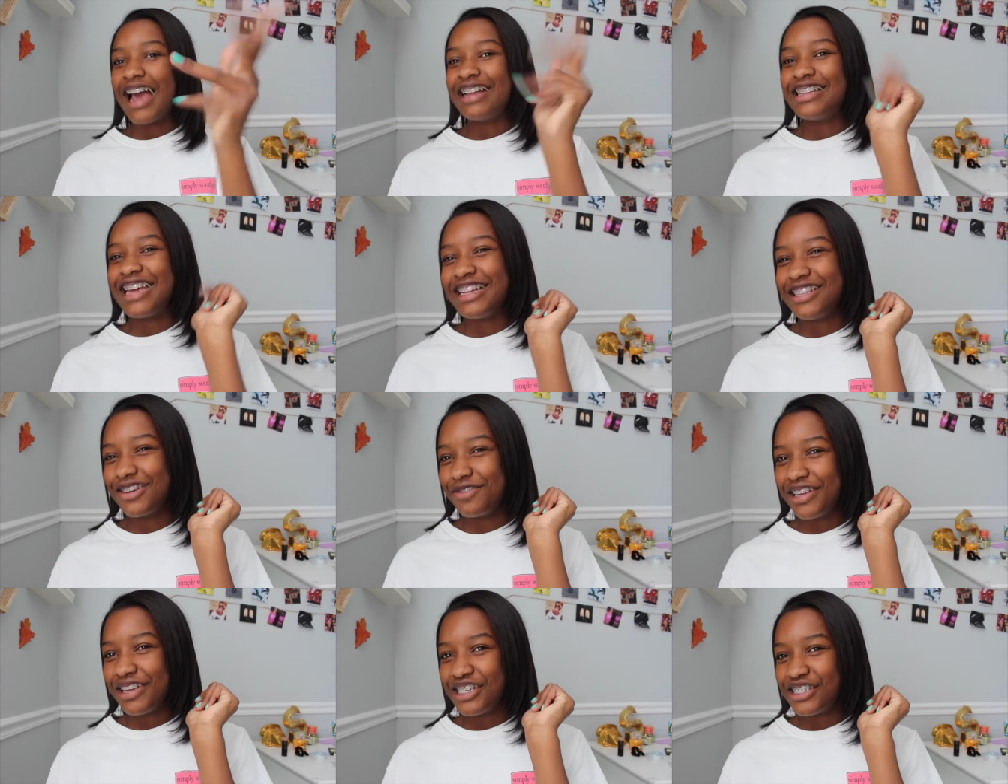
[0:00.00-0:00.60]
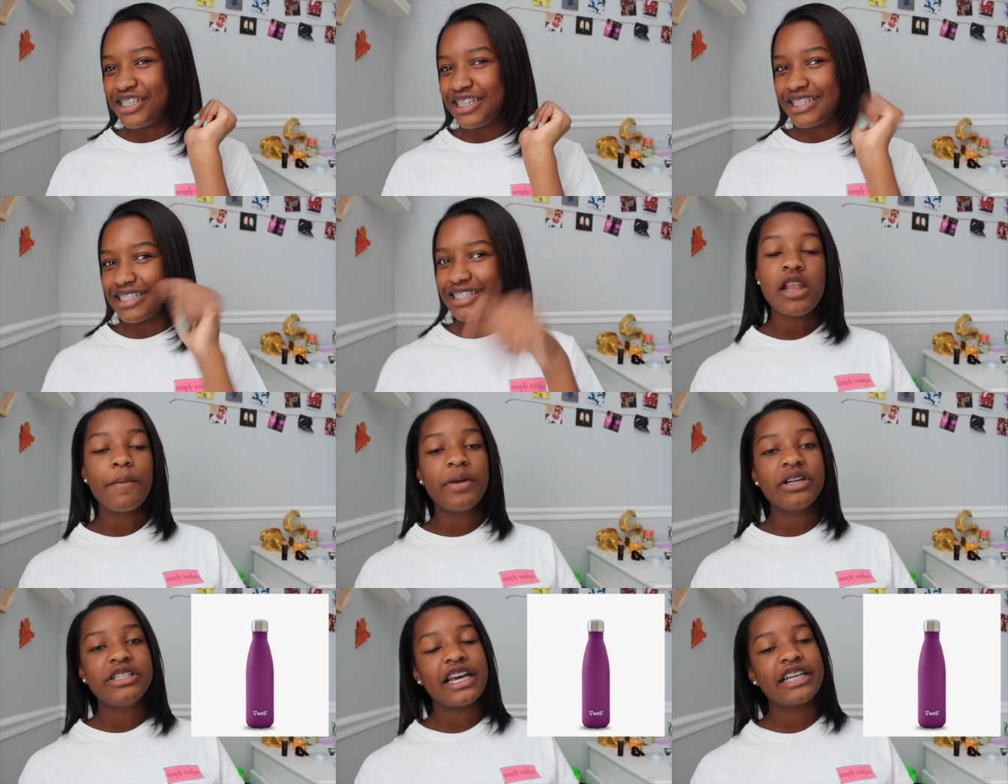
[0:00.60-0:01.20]
I take donations.
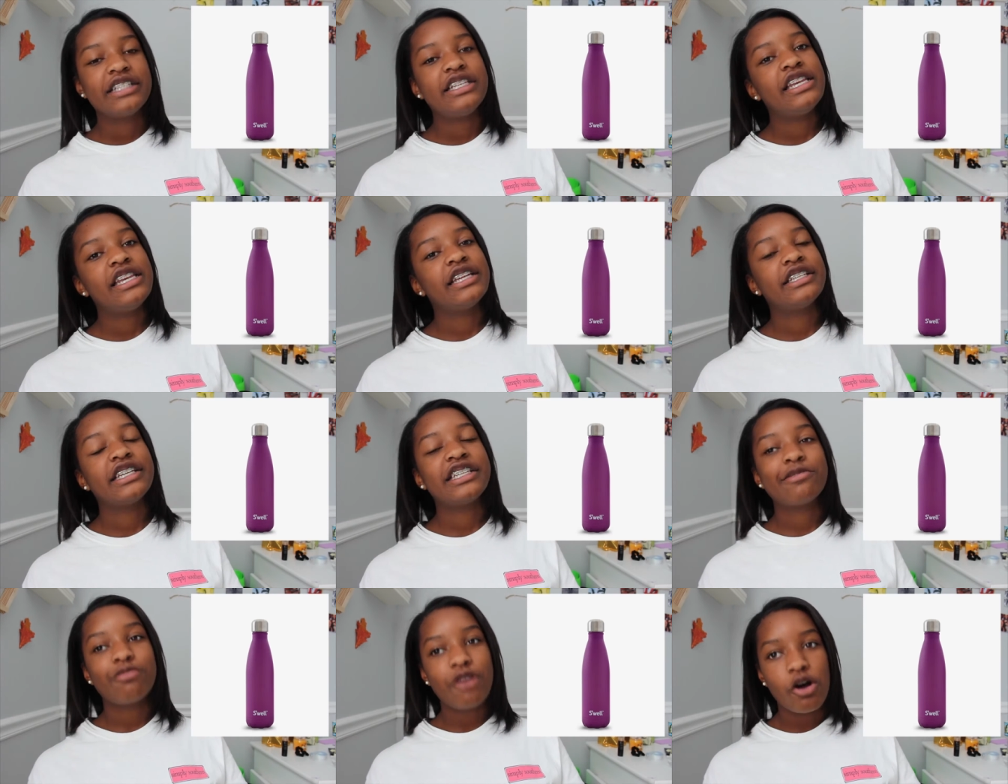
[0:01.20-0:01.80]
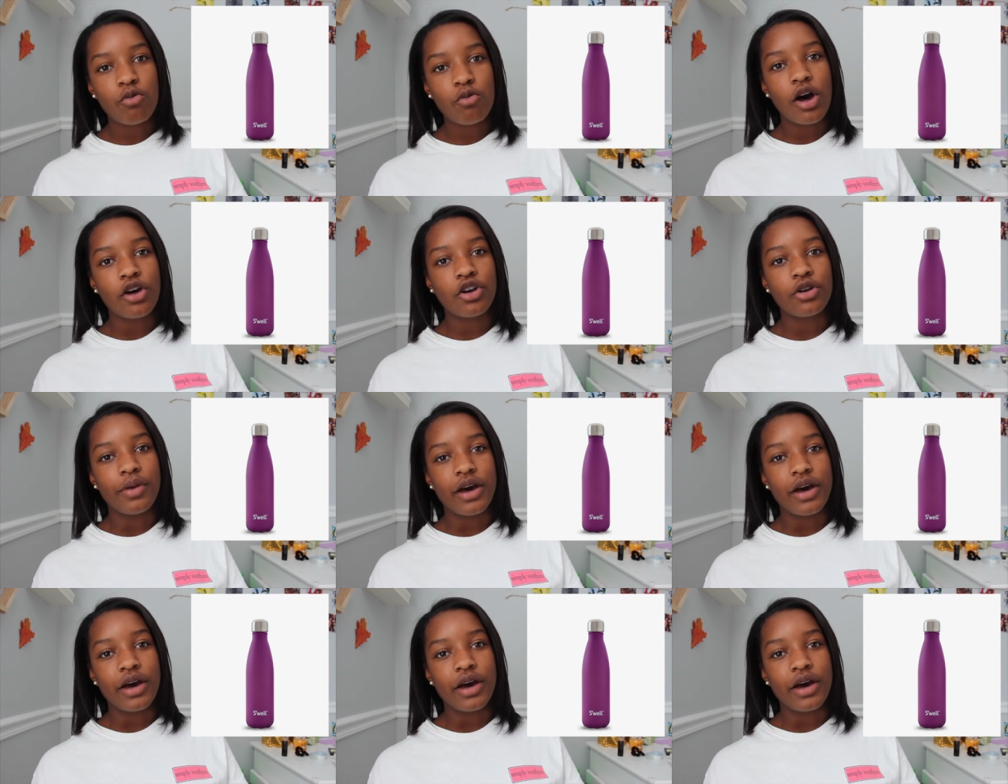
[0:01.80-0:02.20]
Number 16 is a S'well water